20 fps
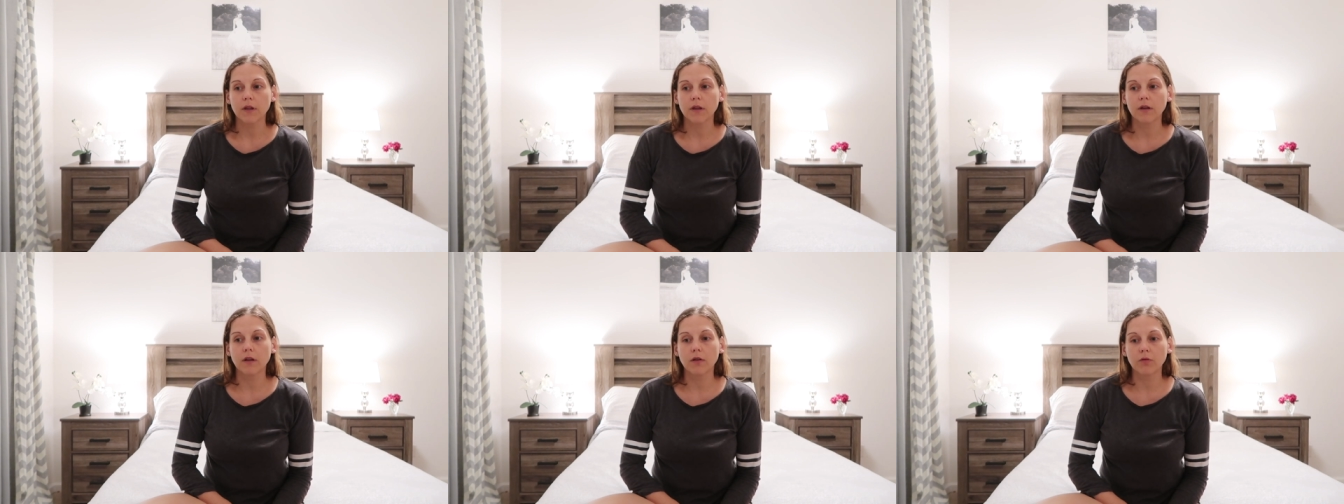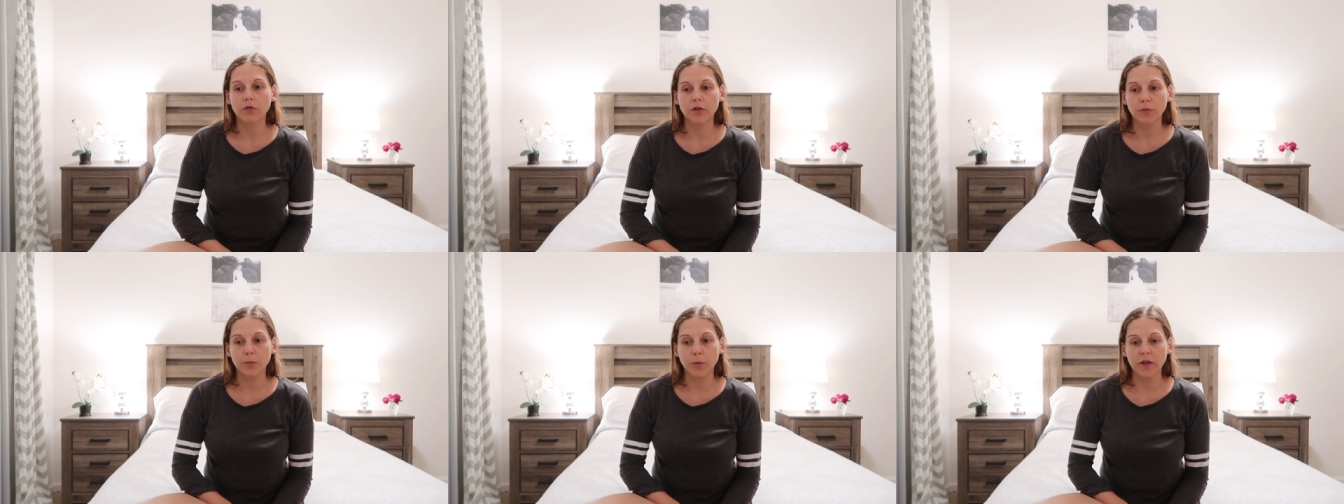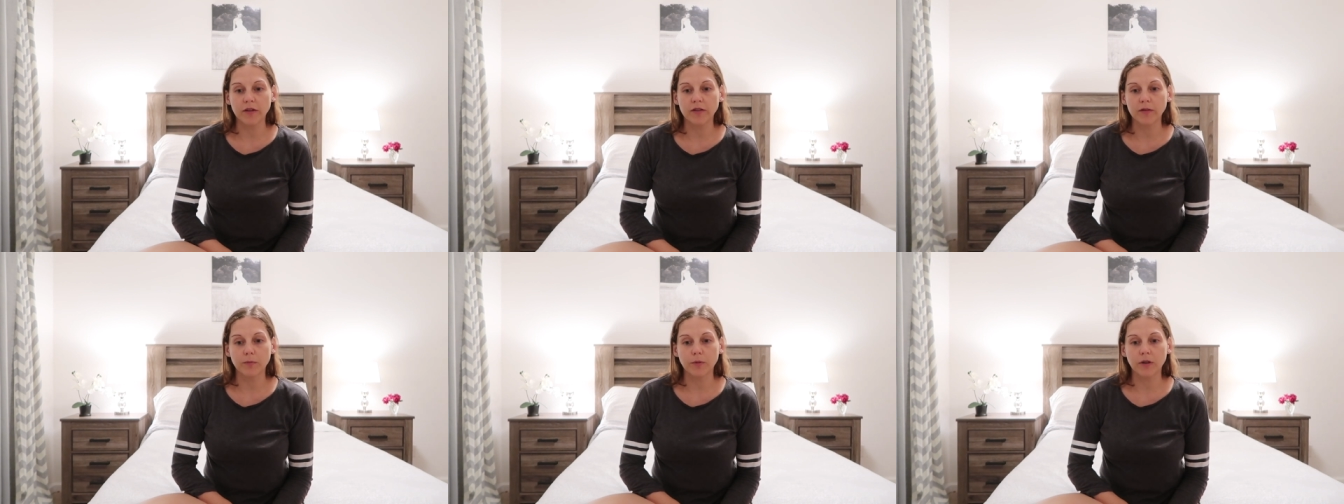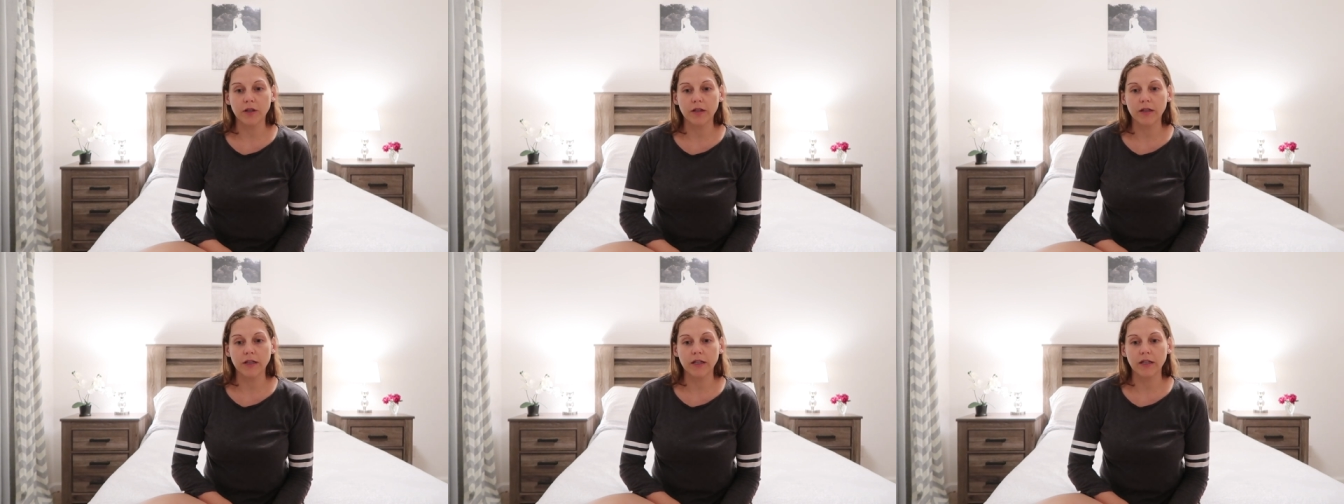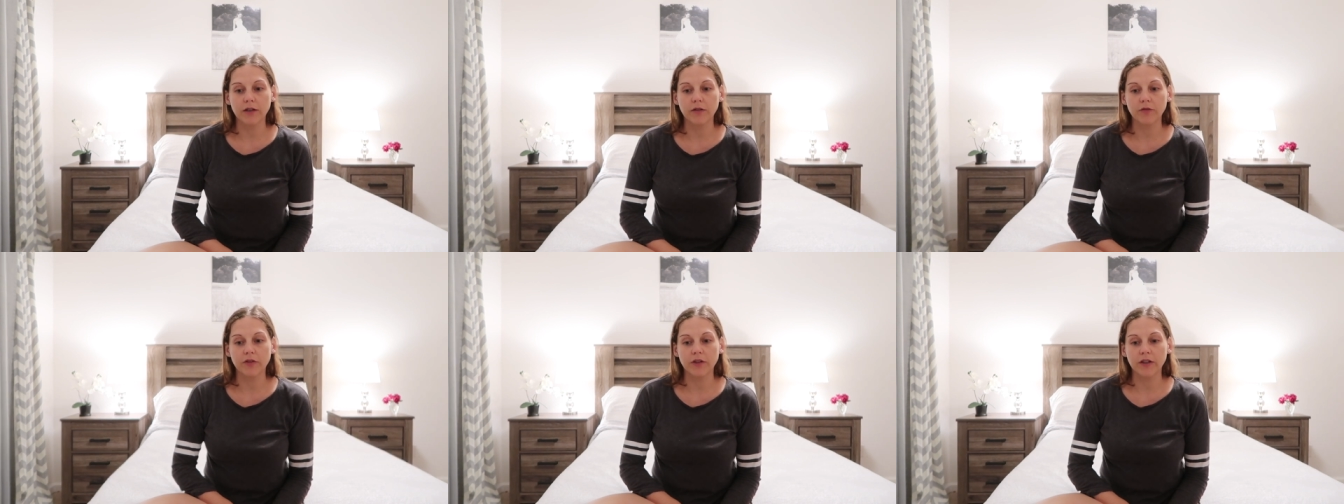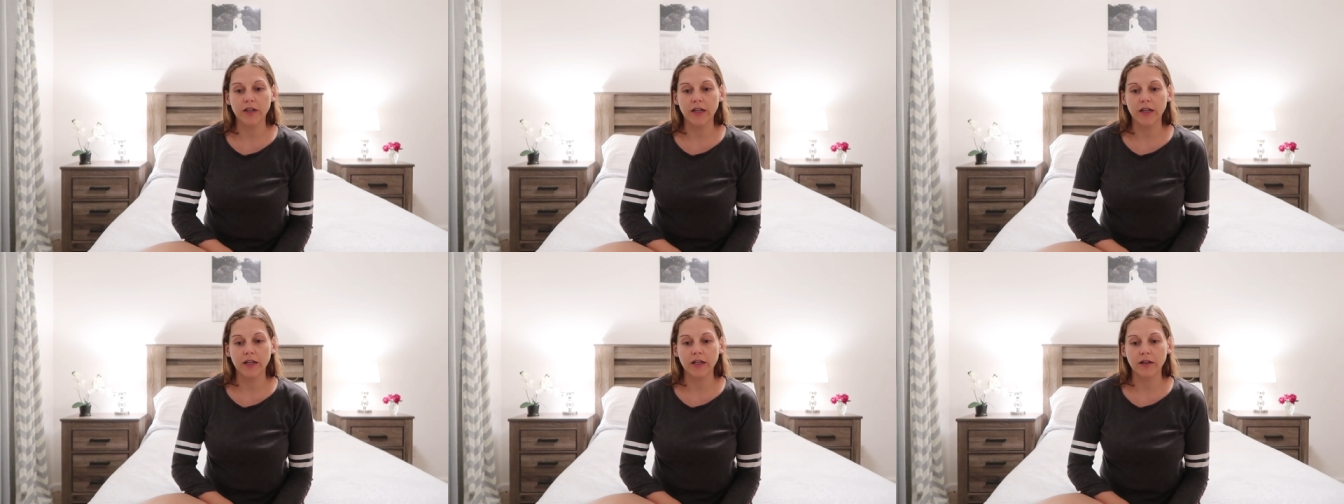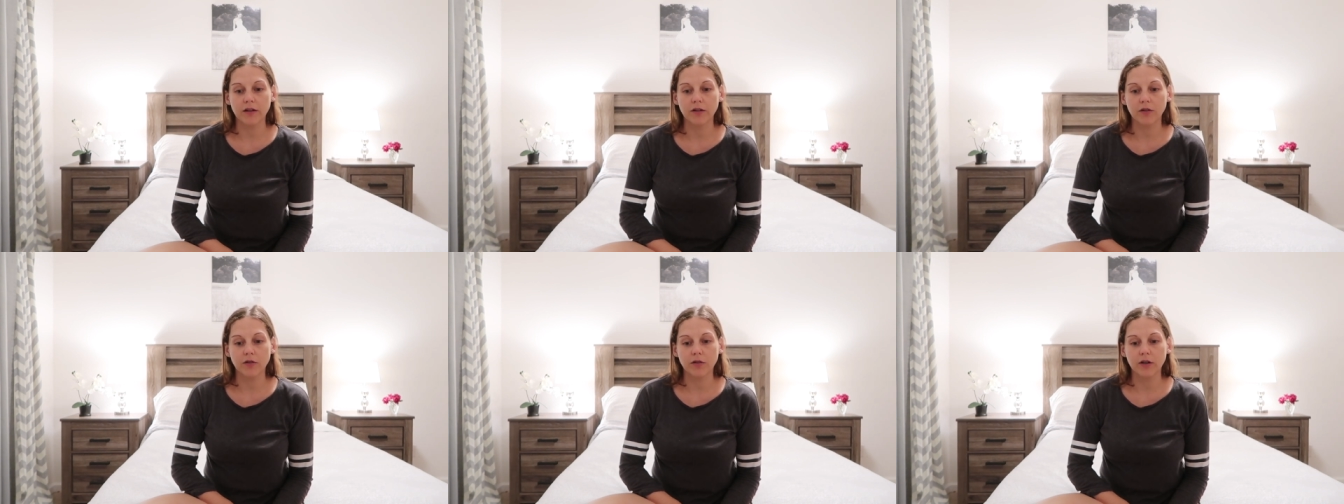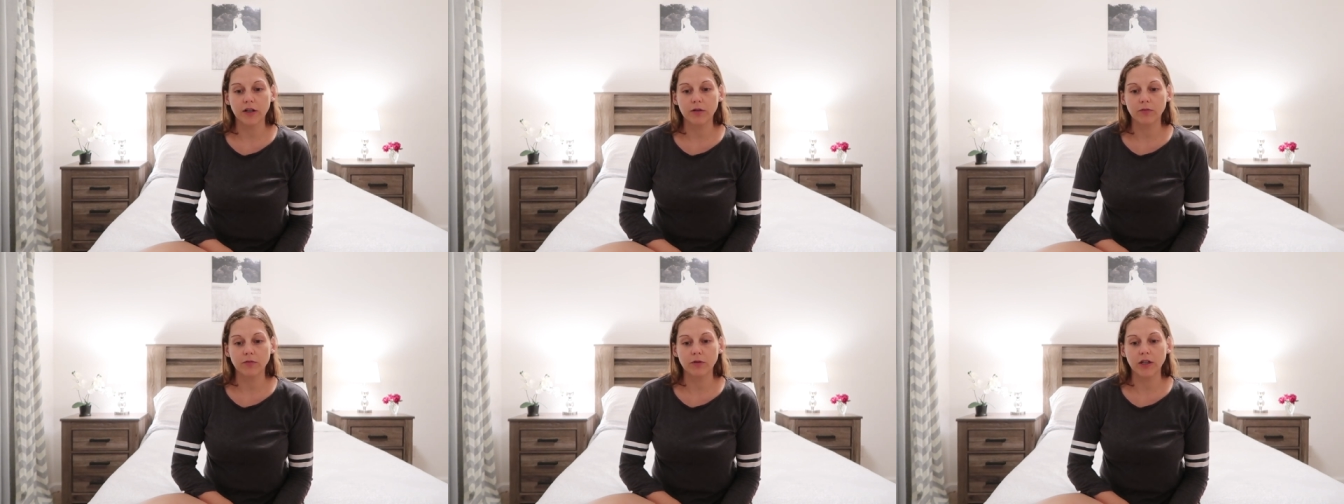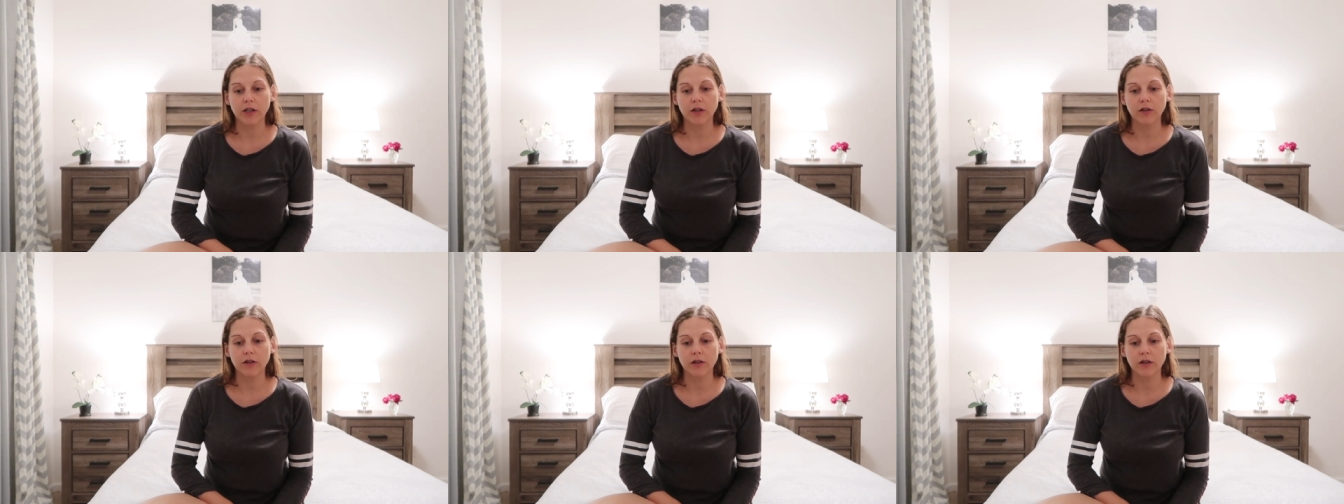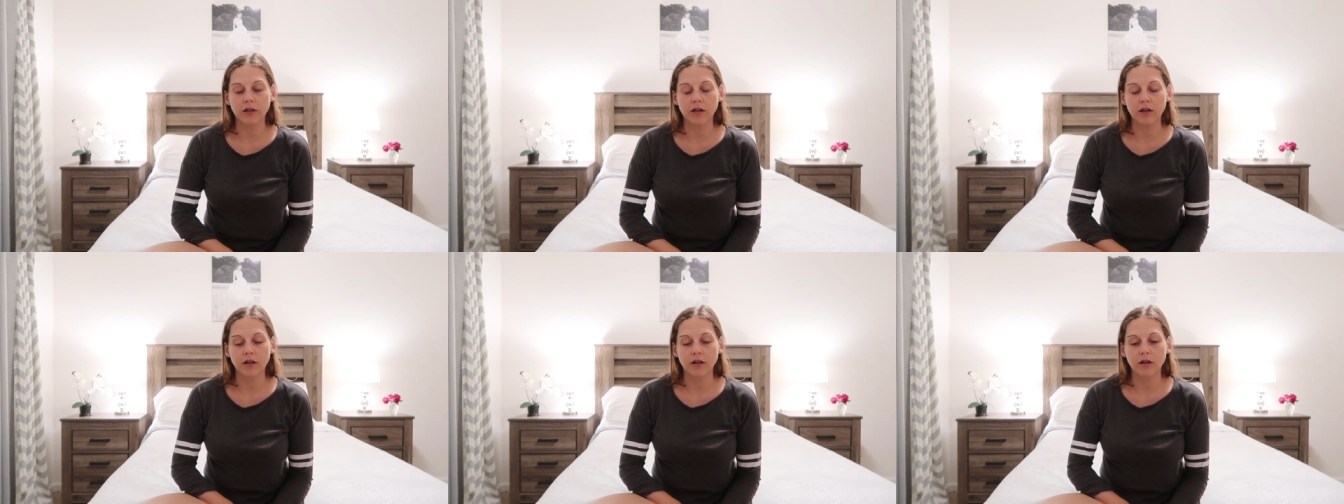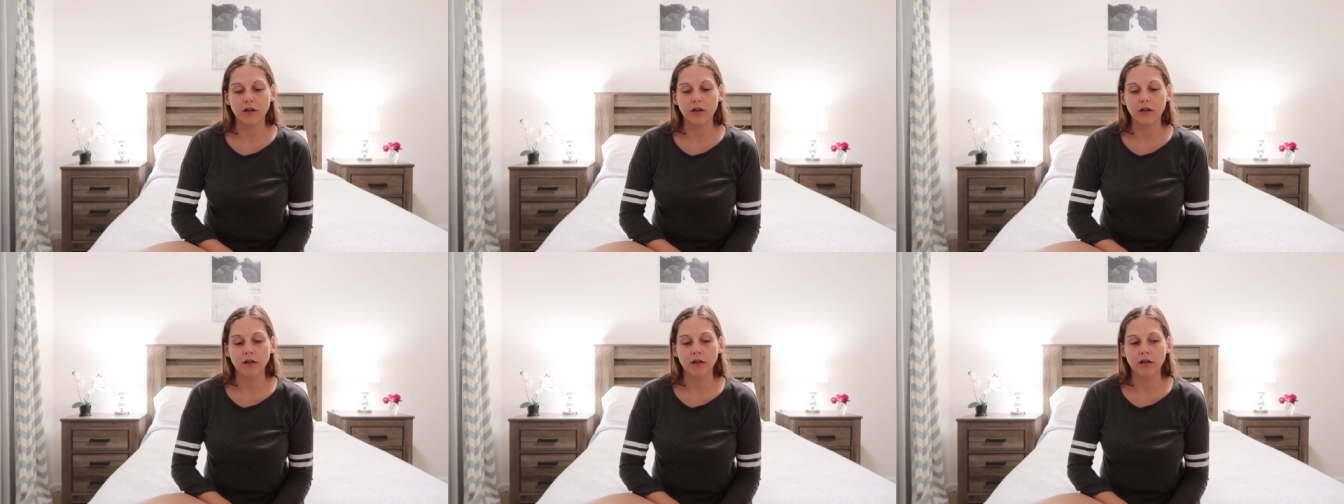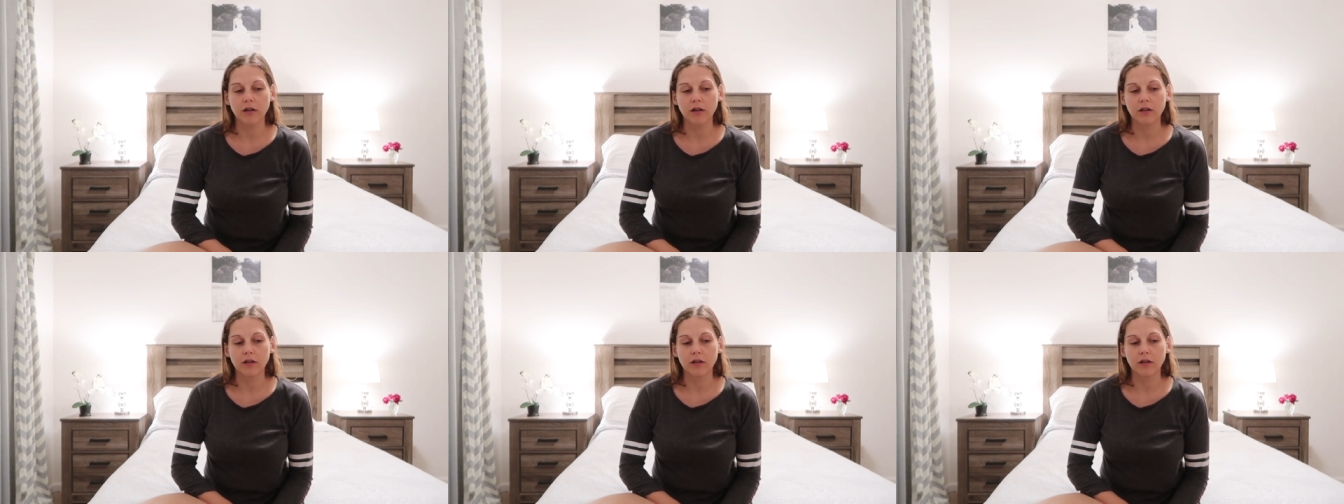the responsibility of saying, you know, that we're gonna